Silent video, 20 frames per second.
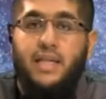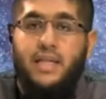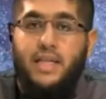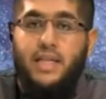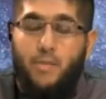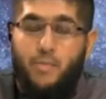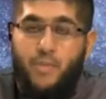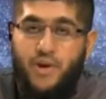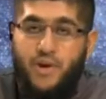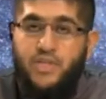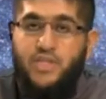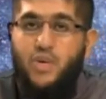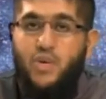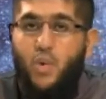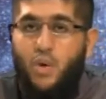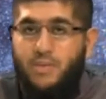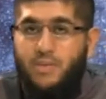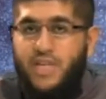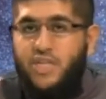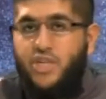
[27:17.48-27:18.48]
the person
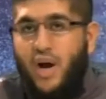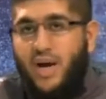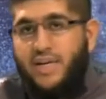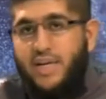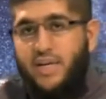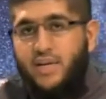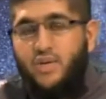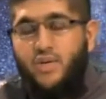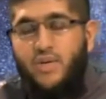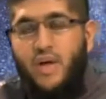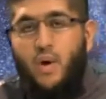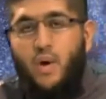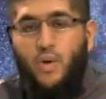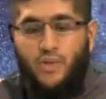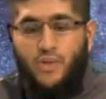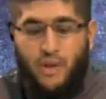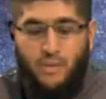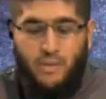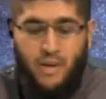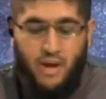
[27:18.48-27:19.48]
will be chucked into the
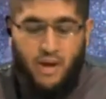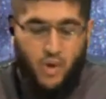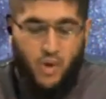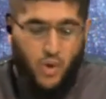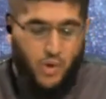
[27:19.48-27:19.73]
hutama.